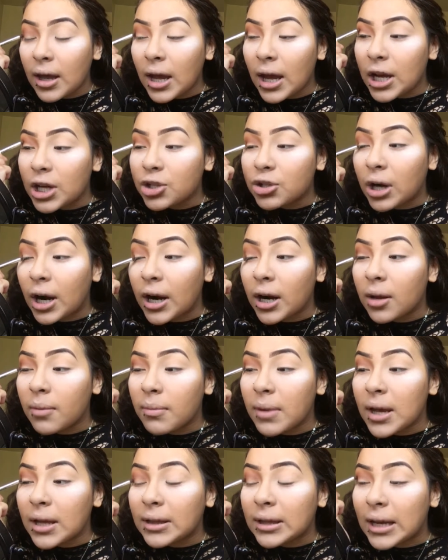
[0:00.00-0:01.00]
and try to
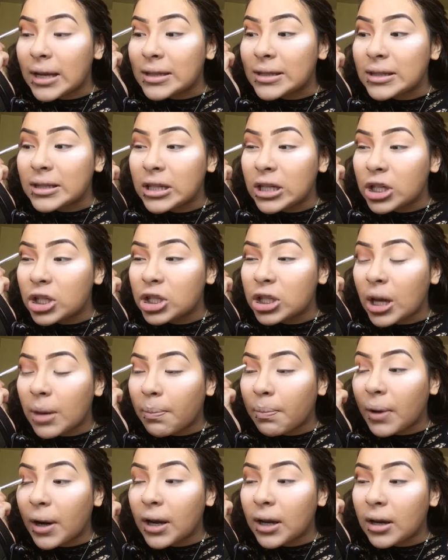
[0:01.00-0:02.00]
make that C
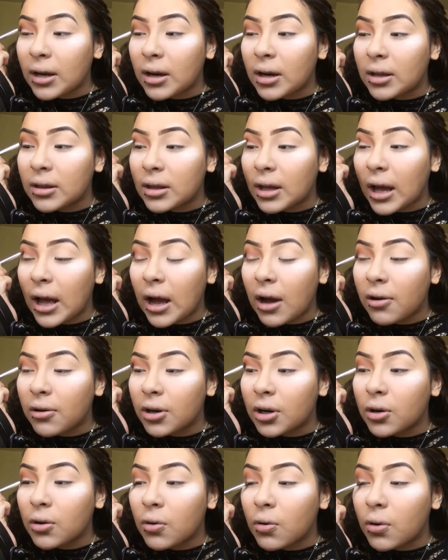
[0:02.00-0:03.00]
shape right here in the
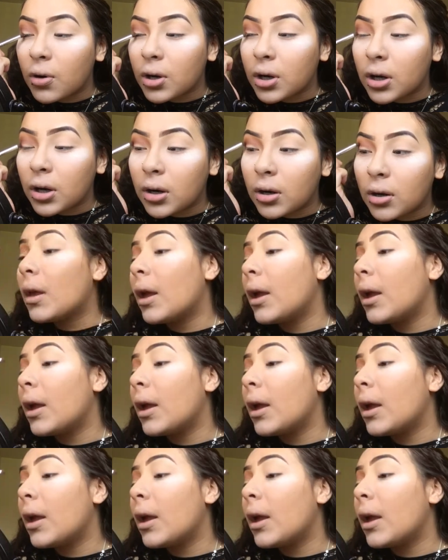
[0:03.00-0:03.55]
outer corner.